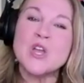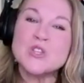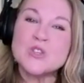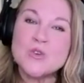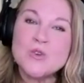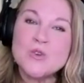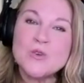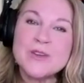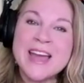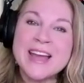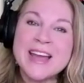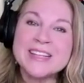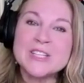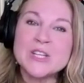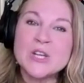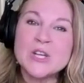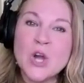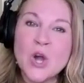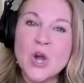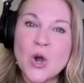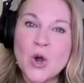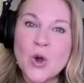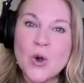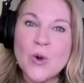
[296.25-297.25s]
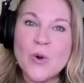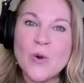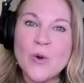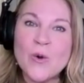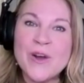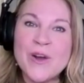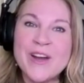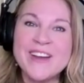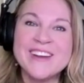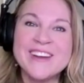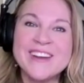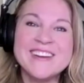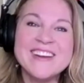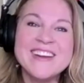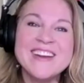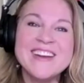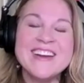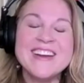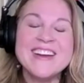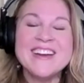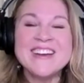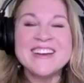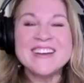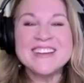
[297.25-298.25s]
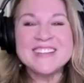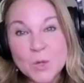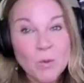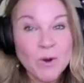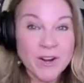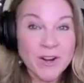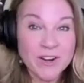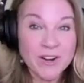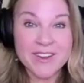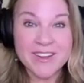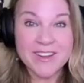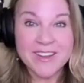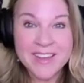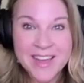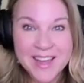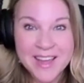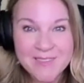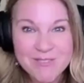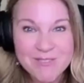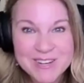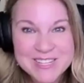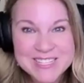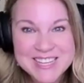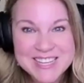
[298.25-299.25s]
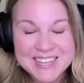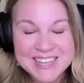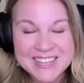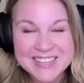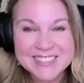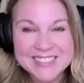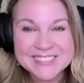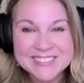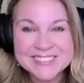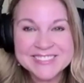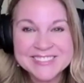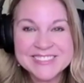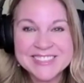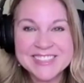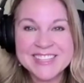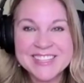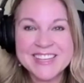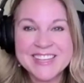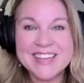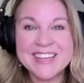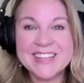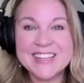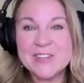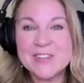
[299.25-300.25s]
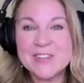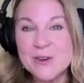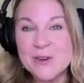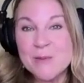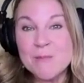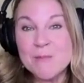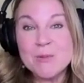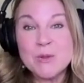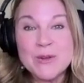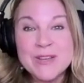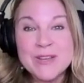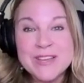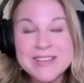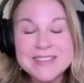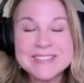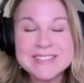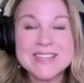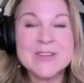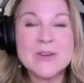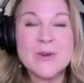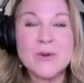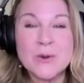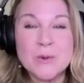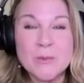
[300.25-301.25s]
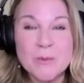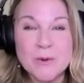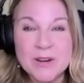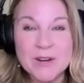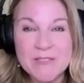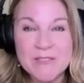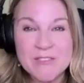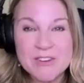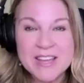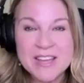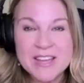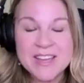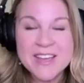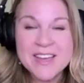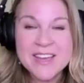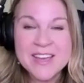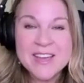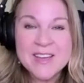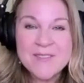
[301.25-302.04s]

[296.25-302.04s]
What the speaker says: So you can go to work every day and employees can go to work every day